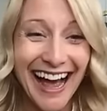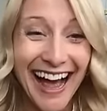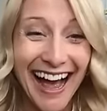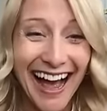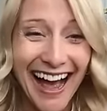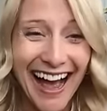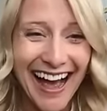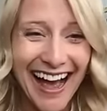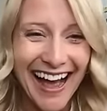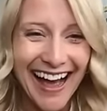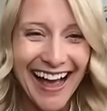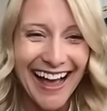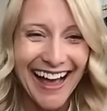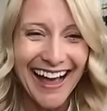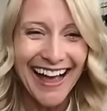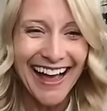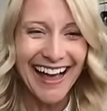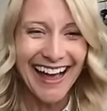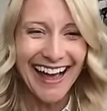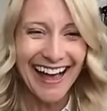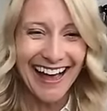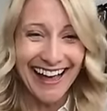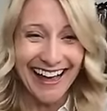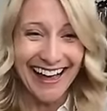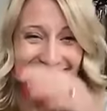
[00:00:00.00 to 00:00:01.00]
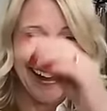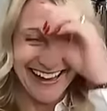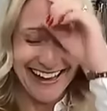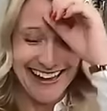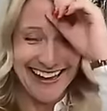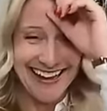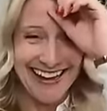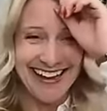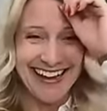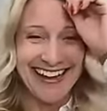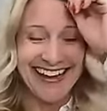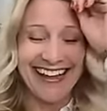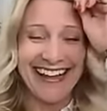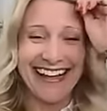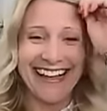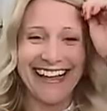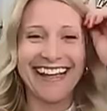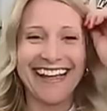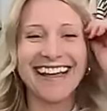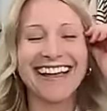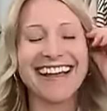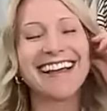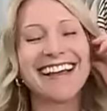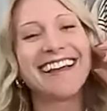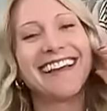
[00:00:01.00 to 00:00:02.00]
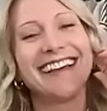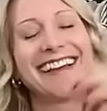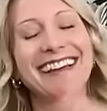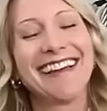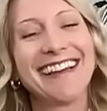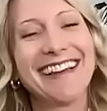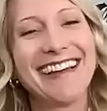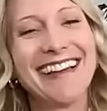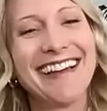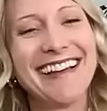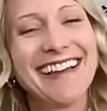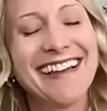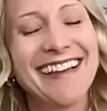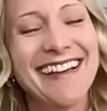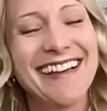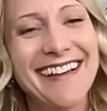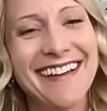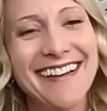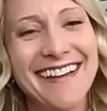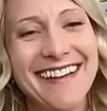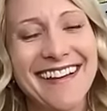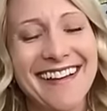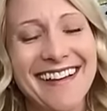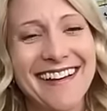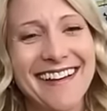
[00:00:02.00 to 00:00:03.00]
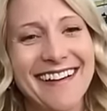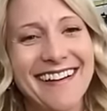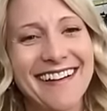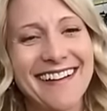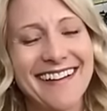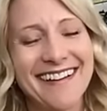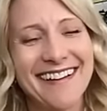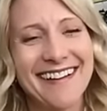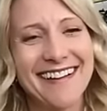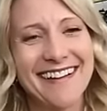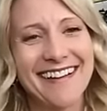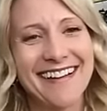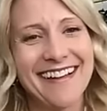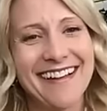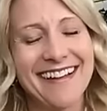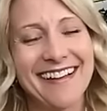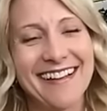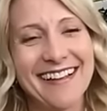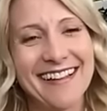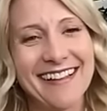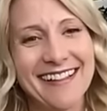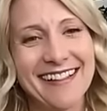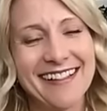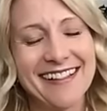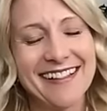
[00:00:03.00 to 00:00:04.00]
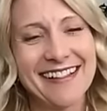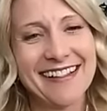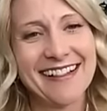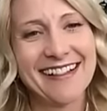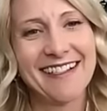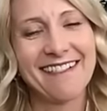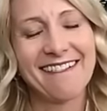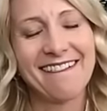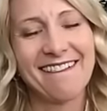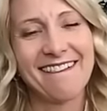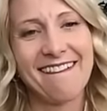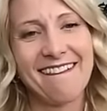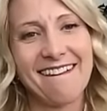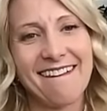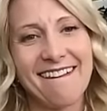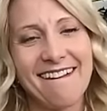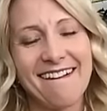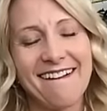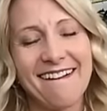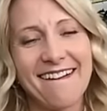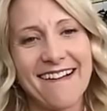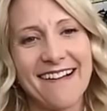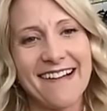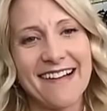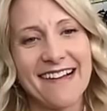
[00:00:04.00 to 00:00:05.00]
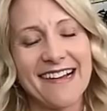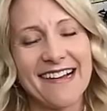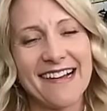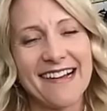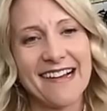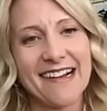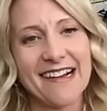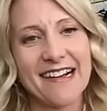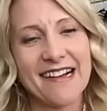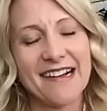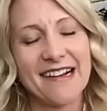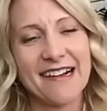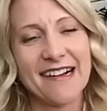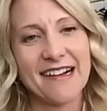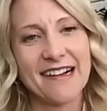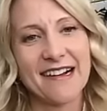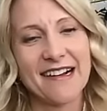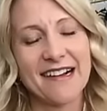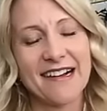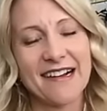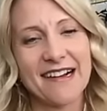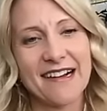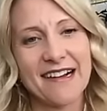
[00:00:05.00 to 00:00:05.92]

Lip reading: [no speech]